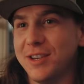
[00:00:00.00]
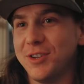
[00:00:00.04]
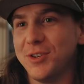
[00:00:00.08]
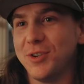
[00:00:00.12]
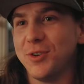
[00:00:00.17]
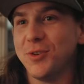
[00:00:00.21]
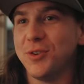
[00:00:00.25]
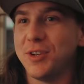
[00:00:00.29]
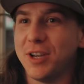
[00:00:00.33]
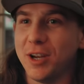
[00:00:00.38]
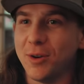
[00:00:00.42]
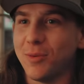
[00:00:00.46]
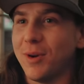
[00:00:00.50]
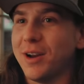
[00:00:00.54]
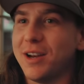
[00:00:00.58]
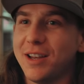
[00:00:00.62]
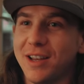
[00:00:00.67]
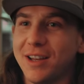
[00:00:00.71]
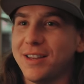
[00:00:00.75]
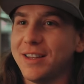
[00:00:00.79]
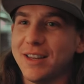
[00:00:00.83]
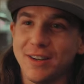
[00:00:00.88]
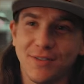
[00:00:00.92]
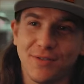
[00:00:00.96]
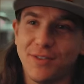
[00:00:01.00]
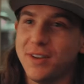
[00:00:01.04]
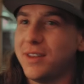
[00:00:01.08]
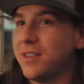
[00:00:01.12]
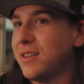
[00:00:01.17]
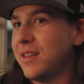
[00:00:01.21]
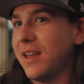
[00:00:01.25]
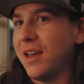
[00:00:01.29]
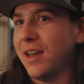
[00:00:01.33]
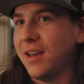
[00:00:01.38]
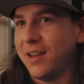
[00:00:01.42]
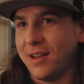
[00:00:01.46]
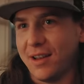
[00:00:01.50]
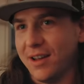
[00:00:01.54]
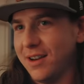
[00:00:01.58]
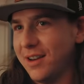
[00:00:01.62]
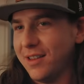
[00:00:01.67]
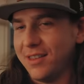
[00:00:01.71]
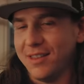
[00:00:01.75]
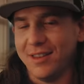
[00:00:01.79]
to do to get ready on that fifth day kind of